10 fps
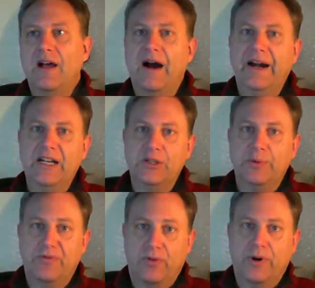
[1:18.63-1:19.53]
items
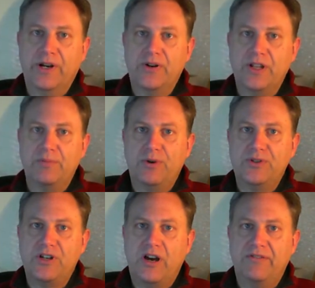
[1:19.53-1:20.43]
before I go to the
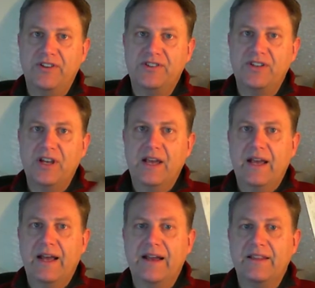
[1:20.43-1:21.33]
post office,
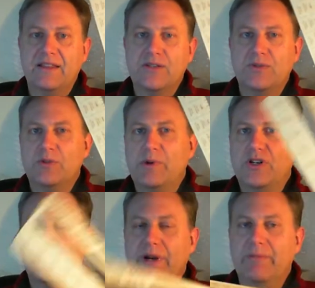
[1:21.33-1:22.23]
and I think this was about
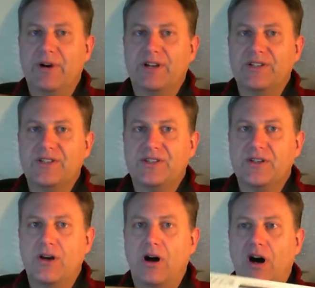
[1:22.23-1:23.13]
20 bucks
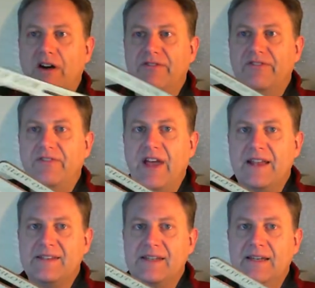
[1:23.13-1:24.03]
off
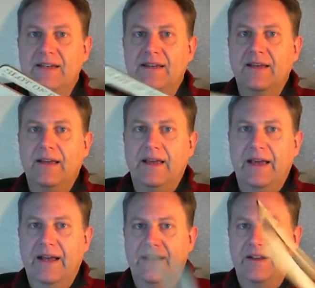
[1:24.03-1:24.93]
Etsy,
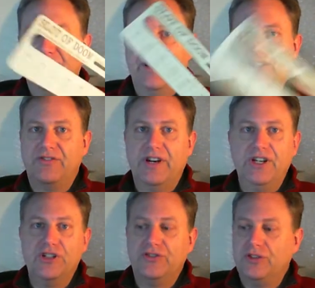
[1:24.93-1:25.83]
and I find this very
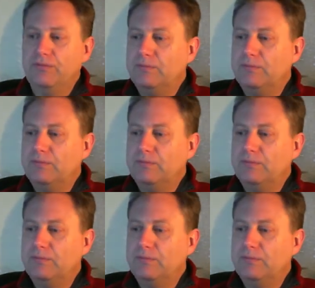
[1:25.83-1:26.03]
useful.